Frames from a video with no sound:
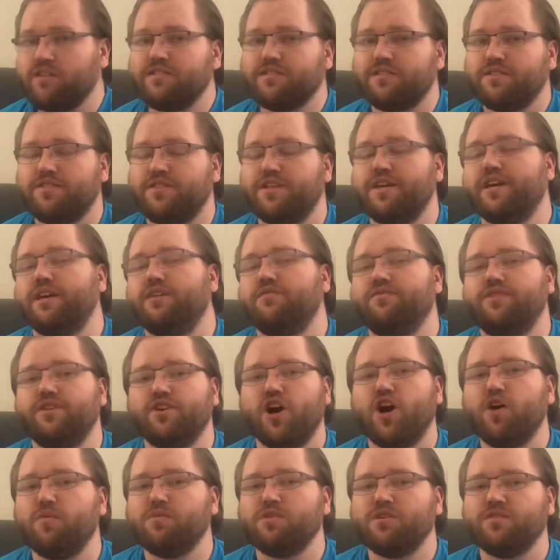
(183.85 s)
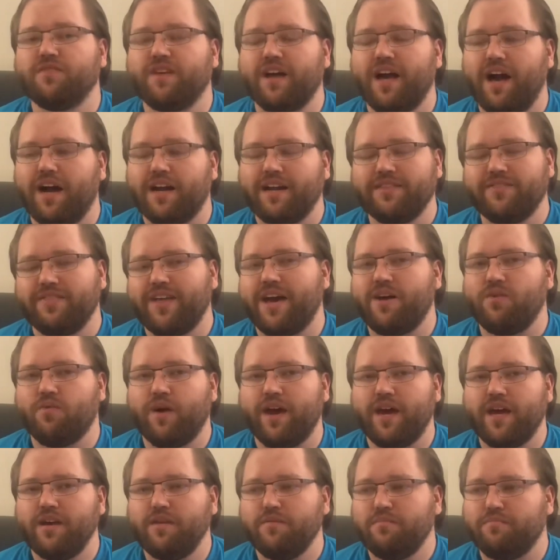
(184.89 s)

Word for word: to think of the armor of God in that way,